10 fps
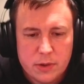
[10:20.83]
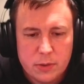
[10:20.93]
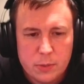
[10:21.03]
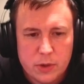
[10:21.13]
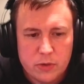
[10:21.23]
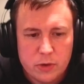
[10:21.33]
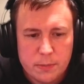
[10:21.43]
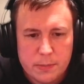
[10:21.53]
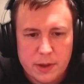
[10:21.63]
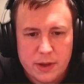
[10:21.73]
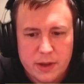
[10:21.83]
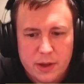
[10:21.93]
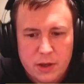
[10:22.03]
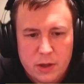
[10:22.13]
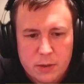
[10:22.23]
one drop, but
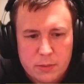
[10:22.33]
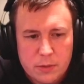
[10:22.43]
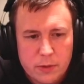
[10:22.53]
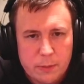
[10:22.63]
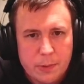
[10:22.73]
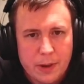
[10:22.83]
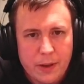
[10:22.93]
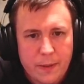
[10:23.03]
we're on the play.